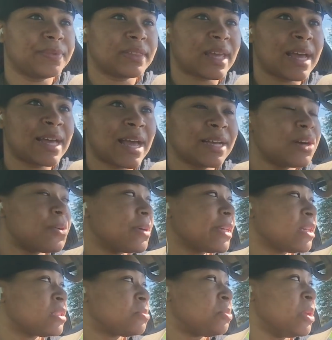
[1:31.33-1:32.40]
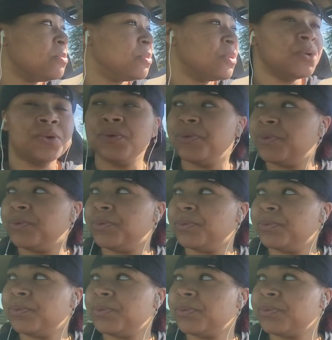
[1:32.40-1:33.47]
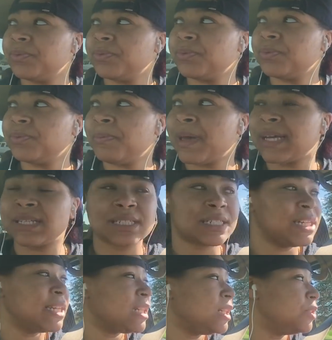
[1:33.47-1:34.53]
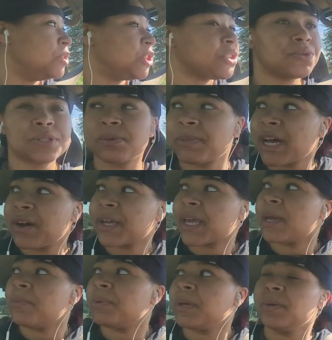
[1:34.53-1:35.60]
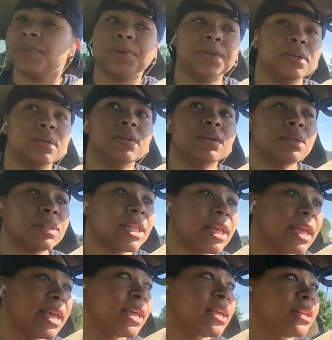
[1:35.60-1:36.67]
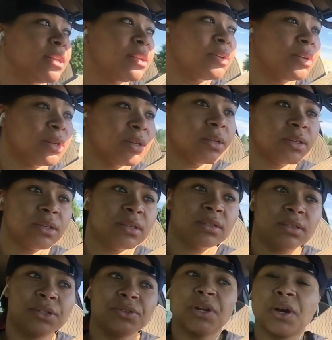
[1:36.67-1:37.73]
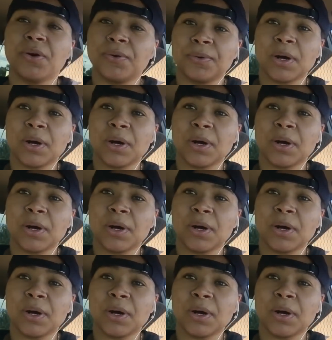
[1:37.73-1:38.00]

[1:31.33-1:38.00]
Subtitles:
I go against people who make slick little jokes about gay people and, you know,